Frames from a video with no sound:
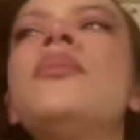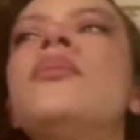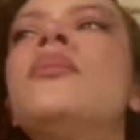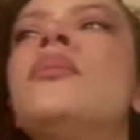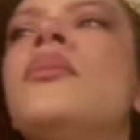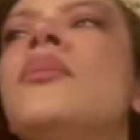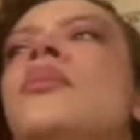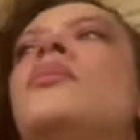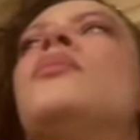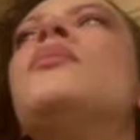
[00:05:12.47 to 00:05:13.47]
I'm about to say,
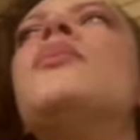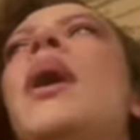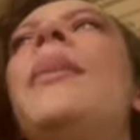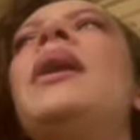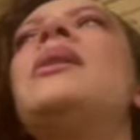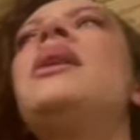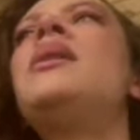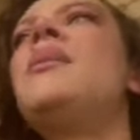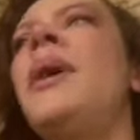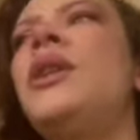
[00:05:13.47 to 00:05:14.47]
this. somebody just run into the
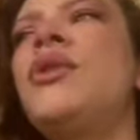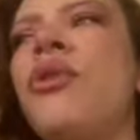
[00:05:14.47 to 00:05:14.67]
grass?